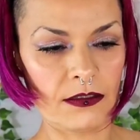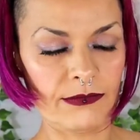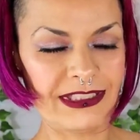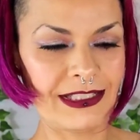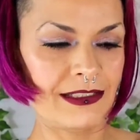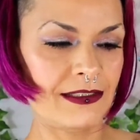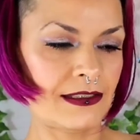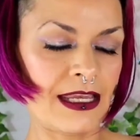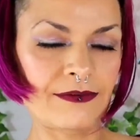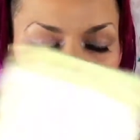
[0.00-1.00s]
Besides,
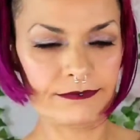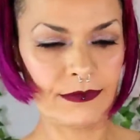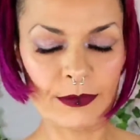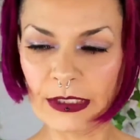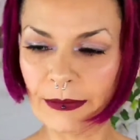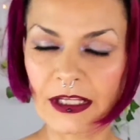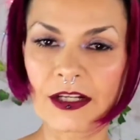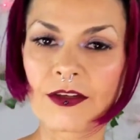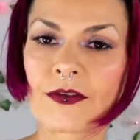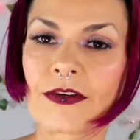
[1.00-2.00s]
I'm not gonna
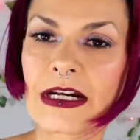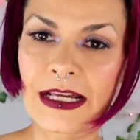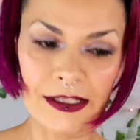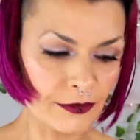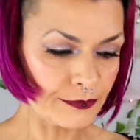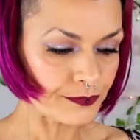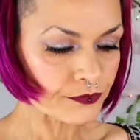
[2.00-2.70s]
use one right now.